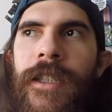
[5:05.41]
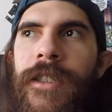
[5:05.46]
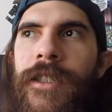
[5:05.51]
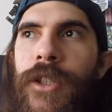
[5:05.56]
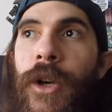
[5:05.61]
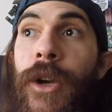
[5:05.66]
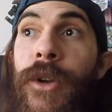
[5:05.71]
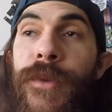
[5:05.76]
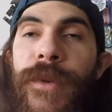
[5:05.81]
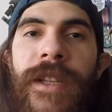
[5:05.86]

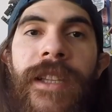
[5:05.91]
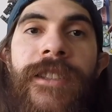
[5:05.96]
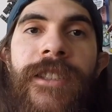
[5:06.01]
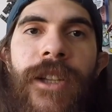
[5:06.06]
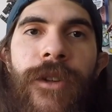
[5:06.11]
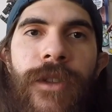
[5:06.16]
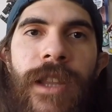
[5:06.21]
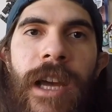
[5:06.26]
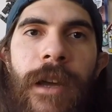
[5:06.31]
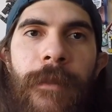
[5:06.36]
So I really
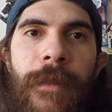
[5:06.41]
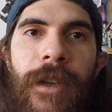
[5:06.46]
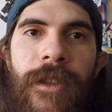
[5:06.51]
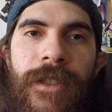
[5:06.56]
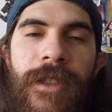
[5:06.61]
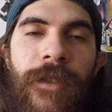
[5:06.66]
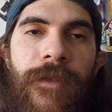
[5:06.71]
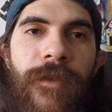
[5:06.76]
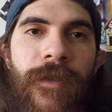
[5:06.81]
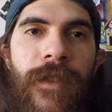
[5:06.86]
slowed down
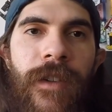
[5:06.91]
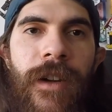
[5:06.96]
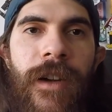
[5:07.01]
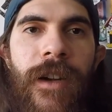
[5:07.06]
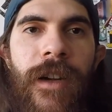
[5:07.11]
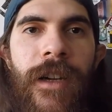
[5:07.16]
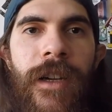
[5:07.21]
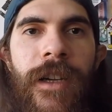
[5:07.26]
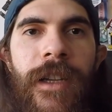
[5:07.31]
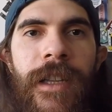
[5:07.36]
because if
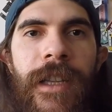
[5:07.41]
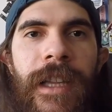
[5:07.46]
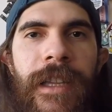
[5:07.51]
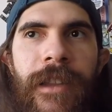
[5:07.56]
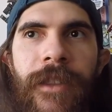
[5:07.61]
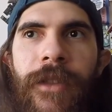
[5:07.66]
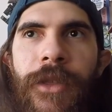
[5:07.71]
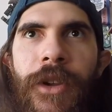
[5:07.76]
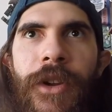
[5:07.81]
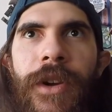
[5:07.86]

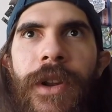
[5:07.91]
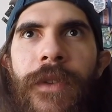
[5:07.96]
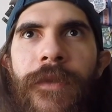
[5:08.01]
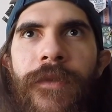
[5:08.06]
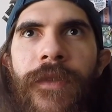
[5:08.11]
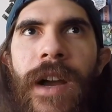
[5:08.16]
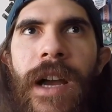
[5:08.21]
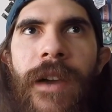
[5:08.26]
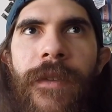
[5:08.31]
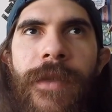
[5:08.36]
like
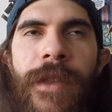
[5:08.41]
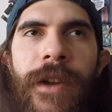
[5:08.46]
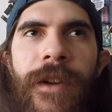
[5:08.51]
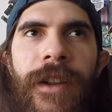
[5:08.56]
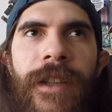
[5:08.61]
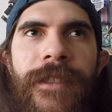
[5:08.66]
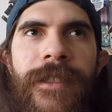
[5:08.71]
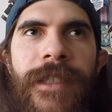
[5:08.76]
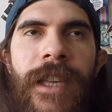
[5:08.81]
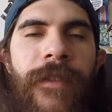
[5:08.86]
35,
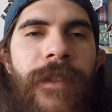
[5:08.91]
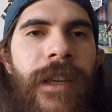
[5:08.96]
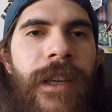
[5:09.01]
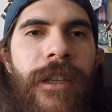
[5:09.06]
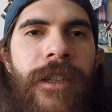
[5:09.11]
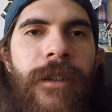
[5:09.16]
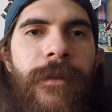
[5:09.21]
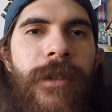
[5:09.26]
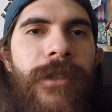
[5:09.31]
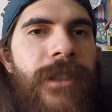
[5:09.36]
37
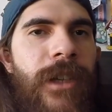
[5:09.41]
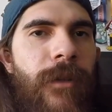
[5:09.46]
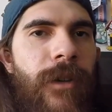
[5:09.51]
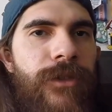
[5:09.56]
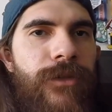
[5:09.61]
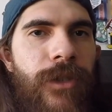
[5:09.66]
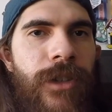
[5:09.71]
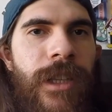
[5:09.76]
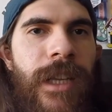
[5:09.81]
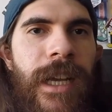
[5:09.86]
kilometers I
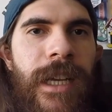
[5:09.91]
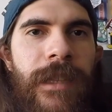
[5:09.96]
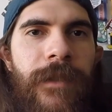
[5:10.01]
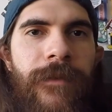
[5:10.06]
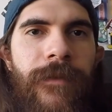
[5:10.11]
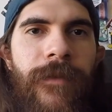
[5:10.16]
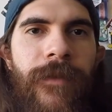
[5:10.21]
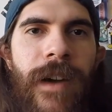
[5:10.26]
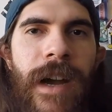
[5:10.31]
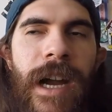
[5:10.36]
was running at
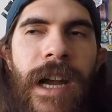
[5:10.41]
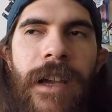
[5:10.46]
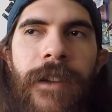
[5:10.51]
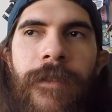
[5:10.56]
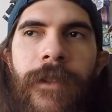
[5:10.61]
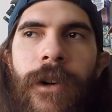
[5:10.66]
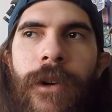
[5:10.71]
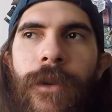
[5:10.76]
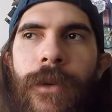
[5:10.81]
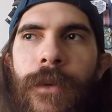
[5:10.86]

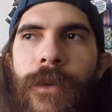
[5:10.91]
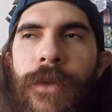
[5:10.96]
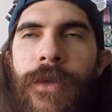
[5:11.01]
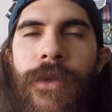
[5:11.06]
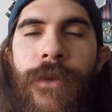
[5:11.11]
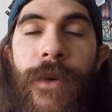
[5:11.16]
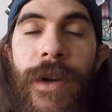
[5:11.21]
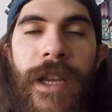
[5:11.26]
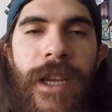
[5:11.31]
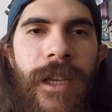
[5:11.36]

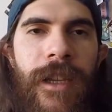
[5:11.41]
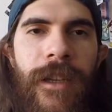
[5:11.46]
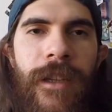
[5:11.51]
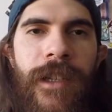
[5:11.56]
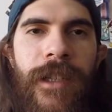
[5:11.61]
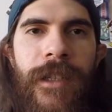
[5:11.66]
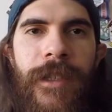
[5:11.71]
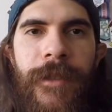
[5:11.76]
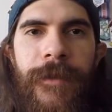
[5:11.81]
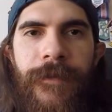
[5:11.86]
5:03,
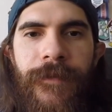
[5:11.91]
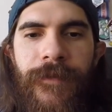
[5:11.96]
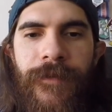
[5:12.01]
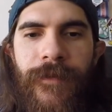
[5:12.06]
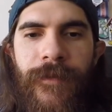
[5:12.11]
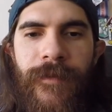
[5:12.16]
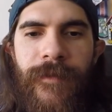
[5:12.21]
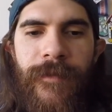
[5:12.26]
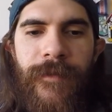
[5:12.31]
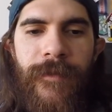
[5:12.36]

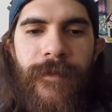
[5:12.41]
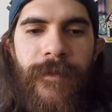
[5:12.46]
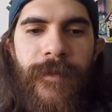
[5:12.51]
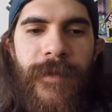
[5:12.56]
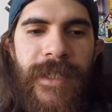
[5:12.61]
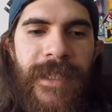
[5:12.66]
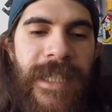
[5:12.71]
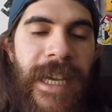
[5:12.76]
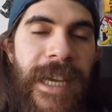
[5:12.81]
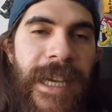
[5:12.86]

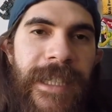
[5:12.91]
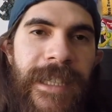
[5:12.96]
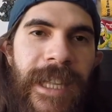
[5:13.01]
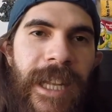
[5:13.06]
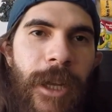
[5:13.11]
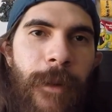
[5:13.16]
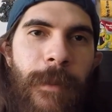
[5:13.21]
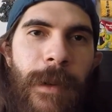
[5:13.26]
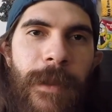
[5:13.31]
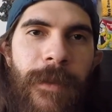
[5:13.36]
and I ended
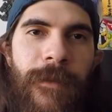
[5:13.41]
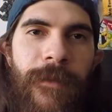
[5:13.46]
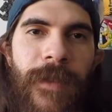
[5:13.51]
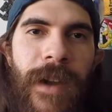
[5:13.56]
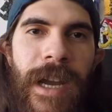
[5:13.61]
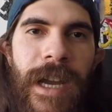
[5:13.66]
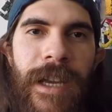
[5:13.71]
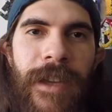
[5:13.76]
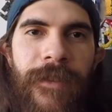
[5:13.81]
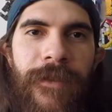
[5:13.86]
up at
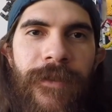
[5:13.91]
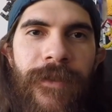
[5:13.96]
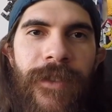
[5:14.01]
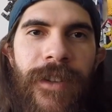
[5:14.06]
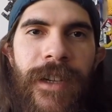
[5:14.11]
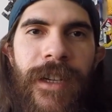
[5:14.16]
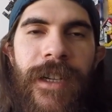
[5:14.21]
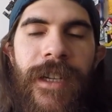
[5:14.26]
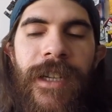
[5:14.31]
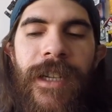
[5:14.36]

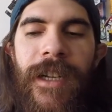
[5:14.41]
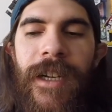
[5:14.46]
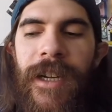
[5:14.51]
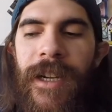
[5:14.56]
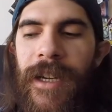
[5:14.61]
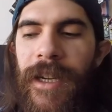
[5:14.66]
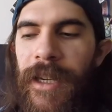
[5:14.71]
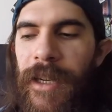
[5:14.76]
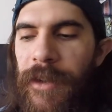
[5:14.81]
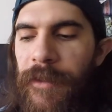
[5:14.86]

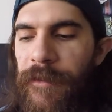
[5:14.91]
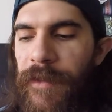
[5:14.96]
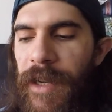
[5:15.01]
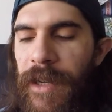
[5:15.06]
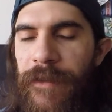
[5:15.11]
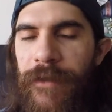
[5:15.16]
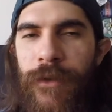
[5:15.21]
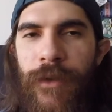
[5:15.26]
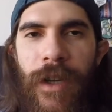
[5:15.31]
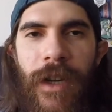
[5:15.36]

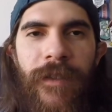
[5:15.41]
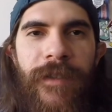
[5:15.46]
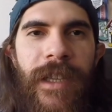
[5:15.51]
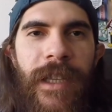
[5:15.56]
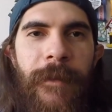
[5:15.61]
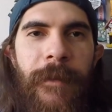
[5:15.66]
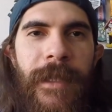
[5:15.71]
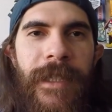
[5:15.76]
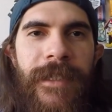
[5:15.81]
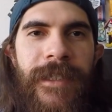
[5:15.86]
5:12.
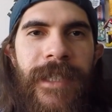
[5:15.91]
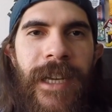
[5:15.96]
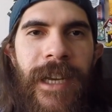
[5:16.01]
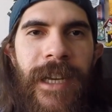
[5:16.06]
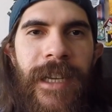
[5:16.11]
That means